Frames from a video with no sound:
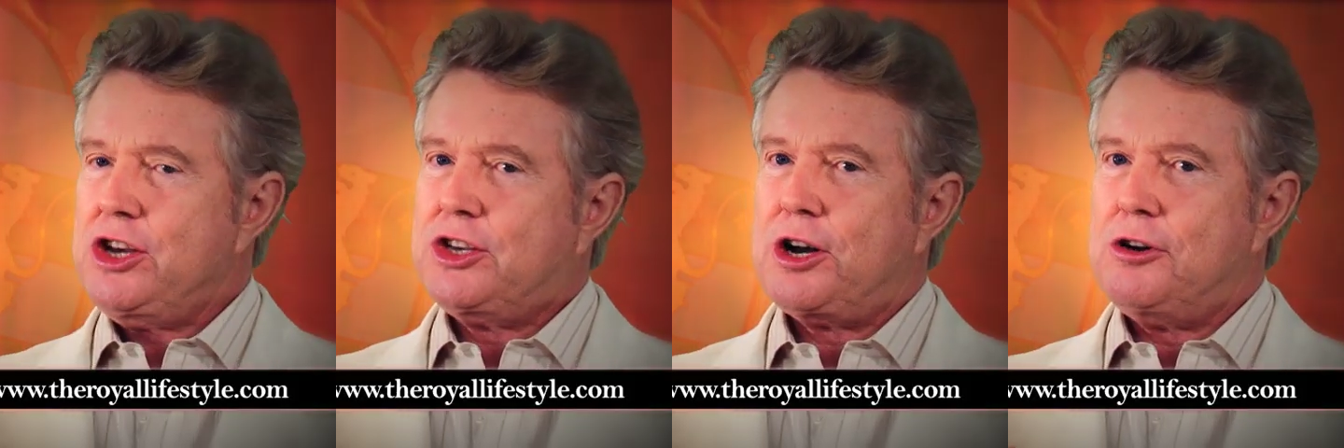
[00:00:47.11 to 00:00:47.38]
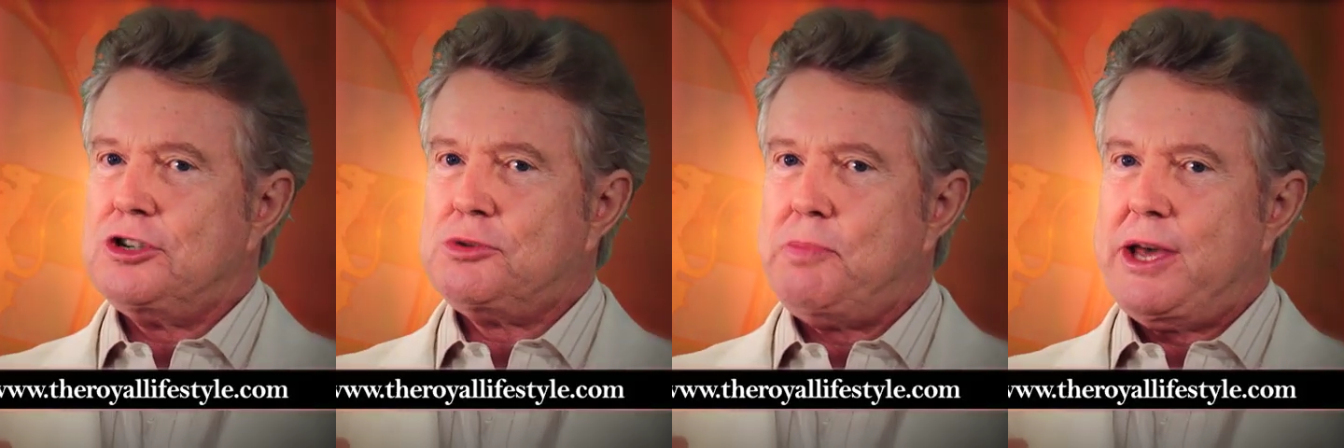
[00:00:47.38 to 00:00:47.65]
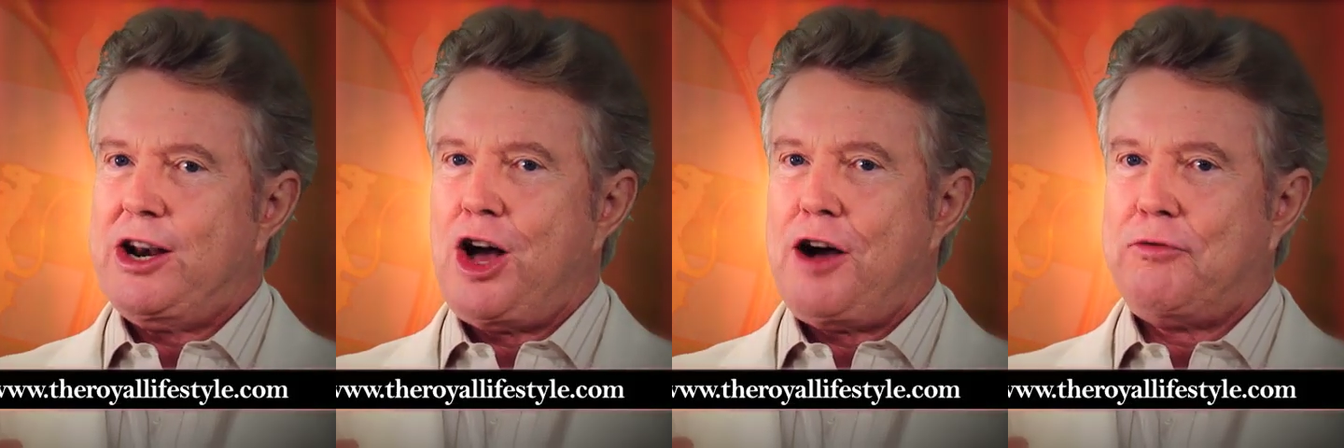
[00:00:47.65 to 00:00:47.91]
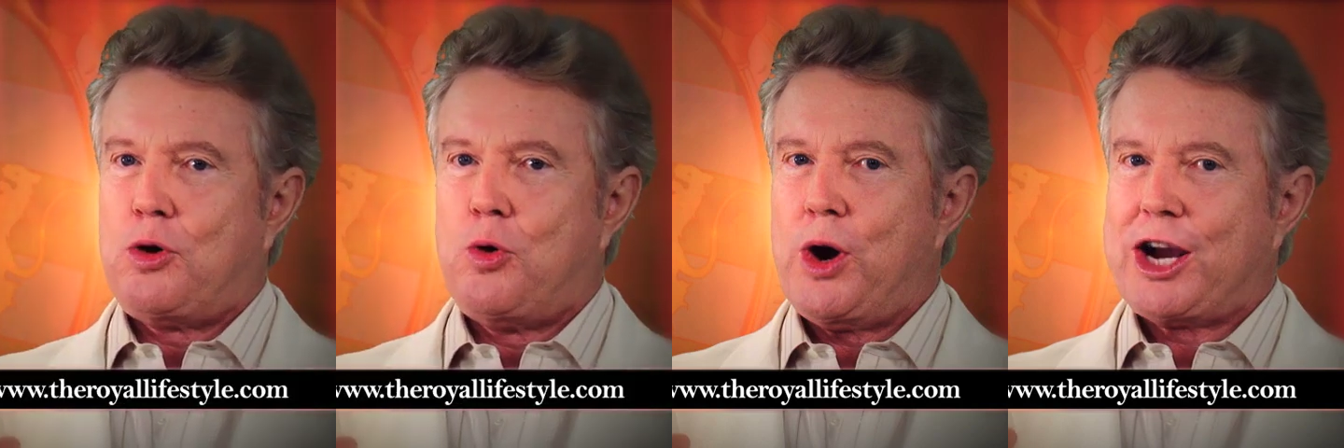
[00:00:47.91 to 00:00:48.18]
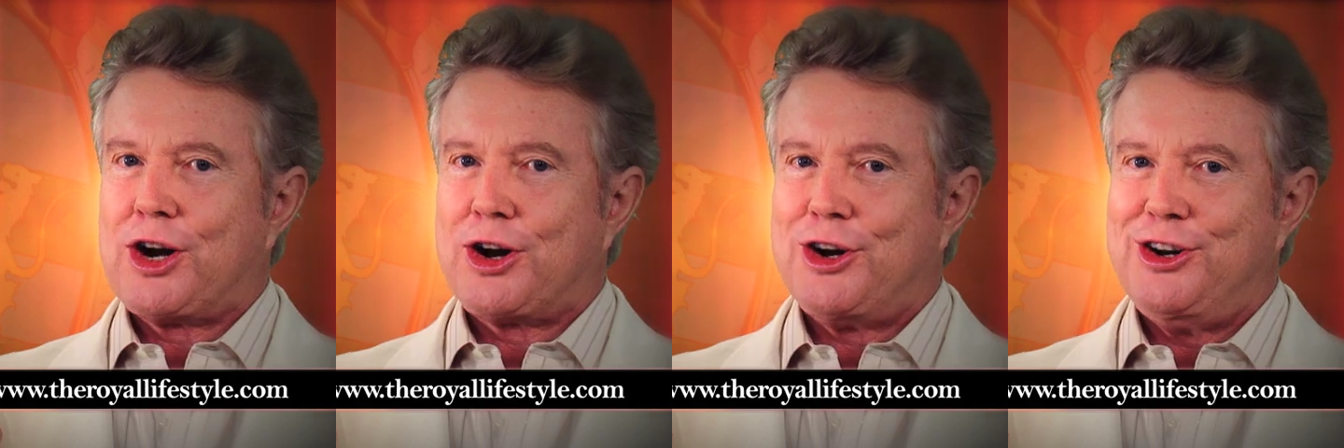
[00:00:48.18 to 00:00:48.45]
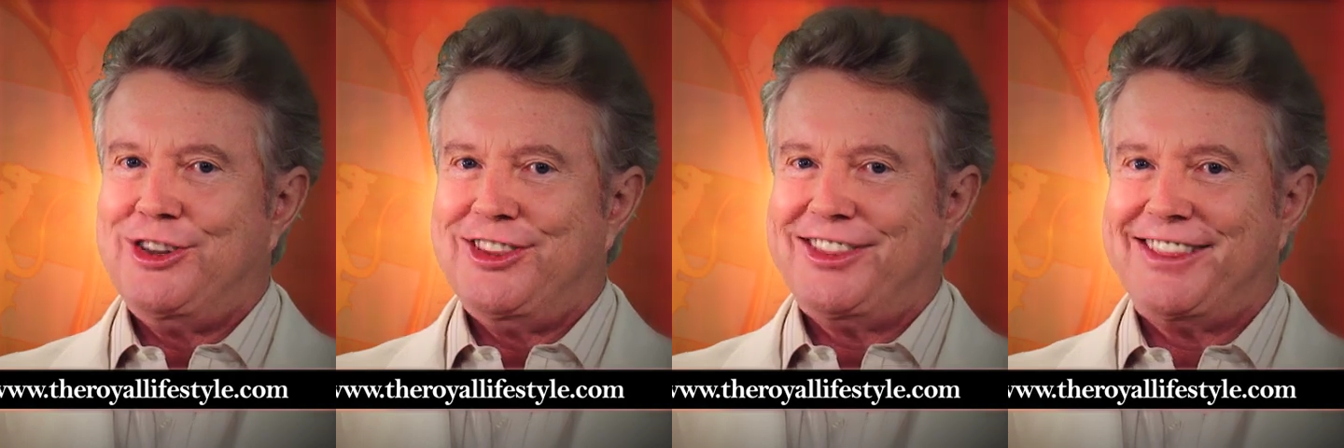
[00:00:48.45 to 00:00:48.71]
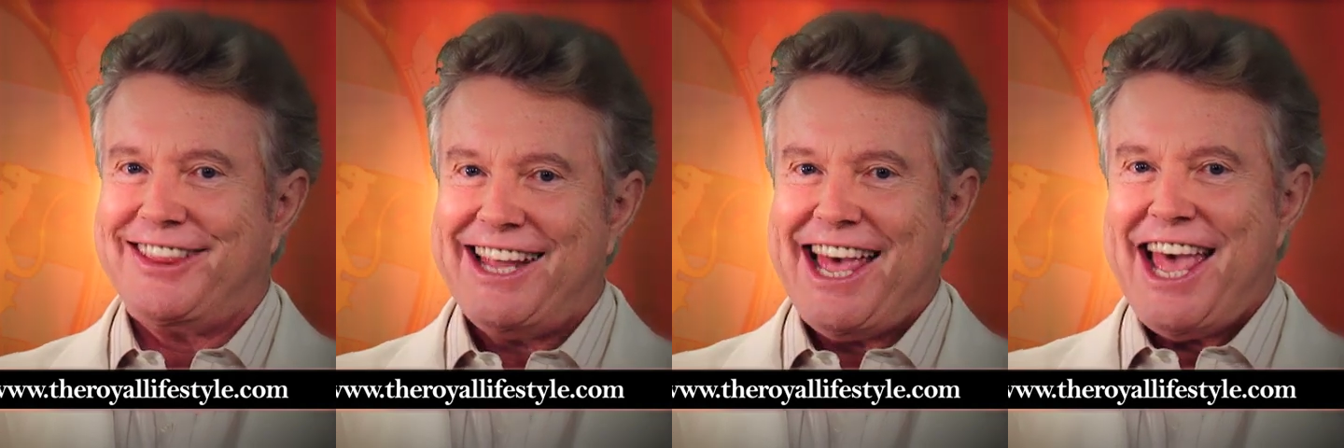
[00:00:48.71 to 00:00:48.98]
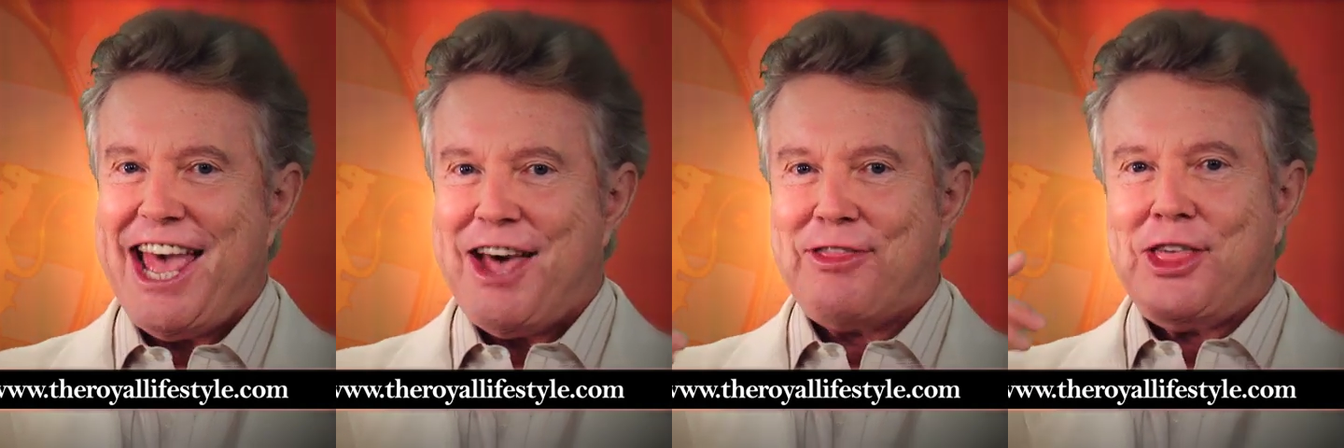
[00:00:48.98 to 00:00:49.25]
turns men off quicker
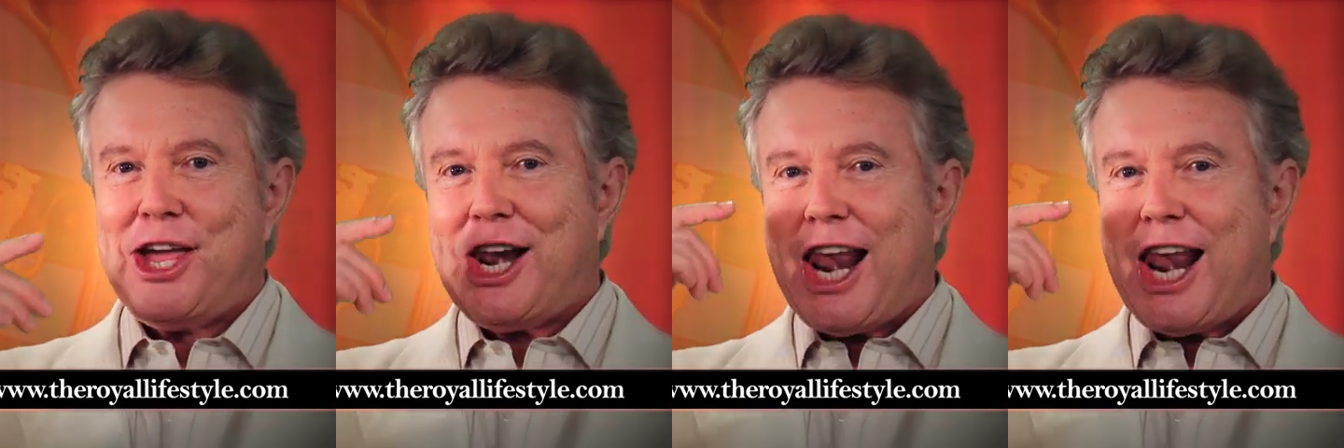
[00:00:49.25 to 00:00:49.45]
than